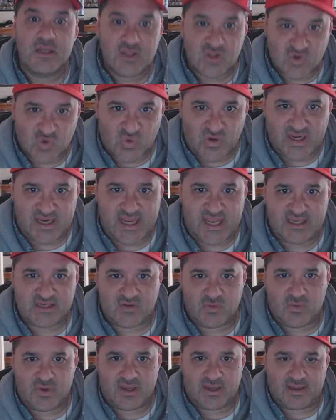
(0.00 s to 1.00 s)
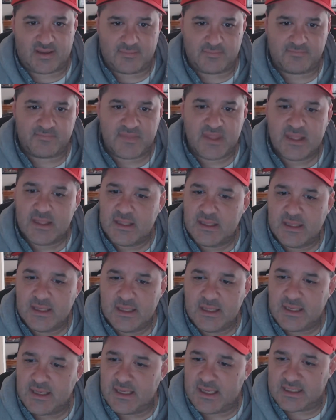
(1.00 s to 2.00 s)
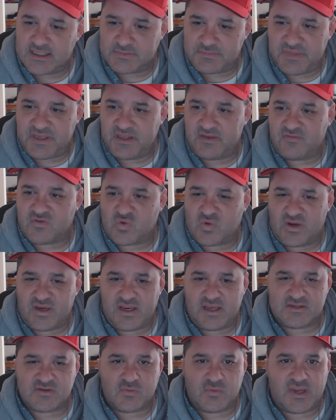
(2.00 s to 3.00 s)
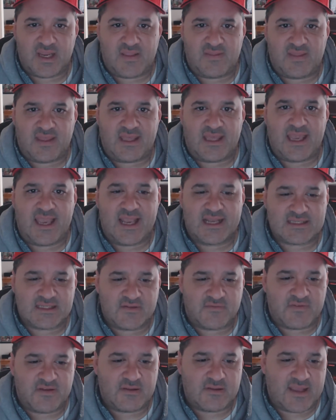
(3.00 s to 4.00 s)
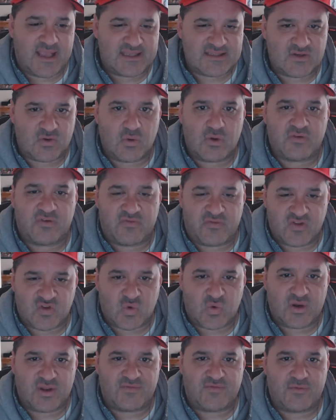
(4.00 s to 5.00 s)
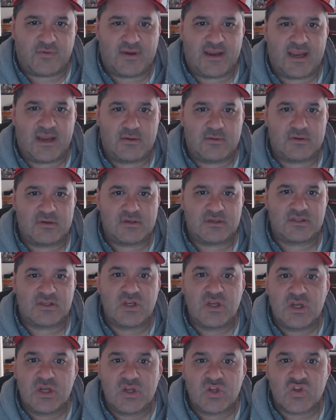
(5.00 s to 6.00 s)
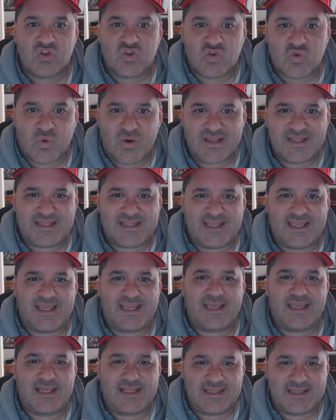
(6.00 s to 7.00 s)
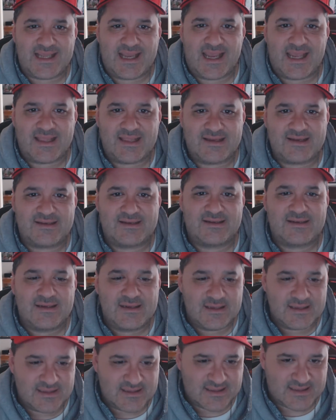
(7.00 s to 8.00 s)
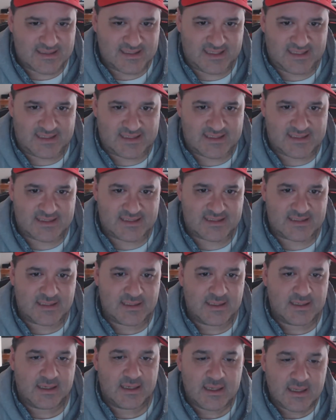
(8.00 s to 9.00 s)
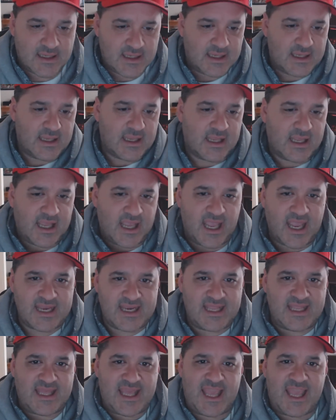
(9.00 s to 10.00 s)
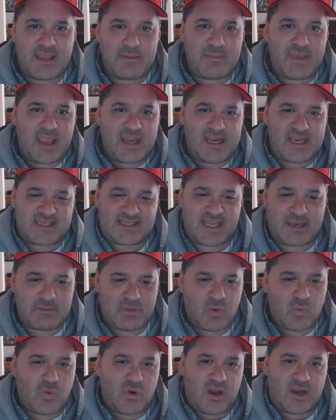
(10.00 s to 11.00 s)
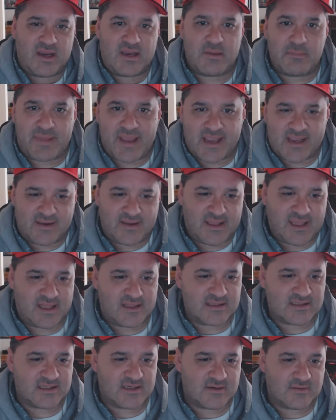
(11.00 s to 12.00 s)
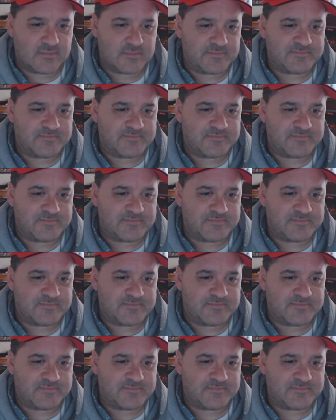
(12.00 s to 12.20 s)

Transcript: 20 days away. And speaking of 20 days away, the XFL has an offer for 24 hours, $20 seats, any game, any stadium you want in the back of the end zone.